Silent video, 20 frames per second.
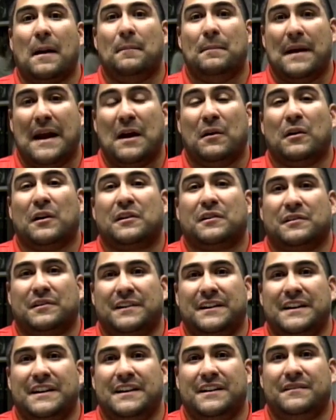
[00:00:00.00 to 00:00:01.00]

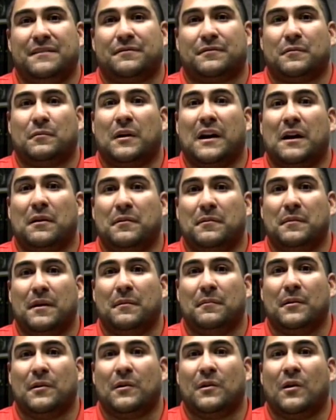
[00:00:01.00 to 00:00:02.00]
Paraclete, from what I
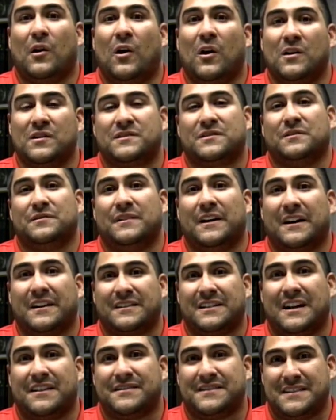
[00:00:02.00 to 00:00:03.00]
remember, also
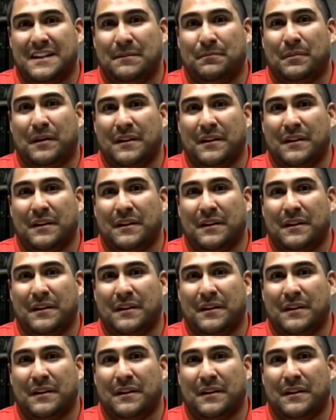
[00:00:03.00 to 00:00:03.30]
knocked off St.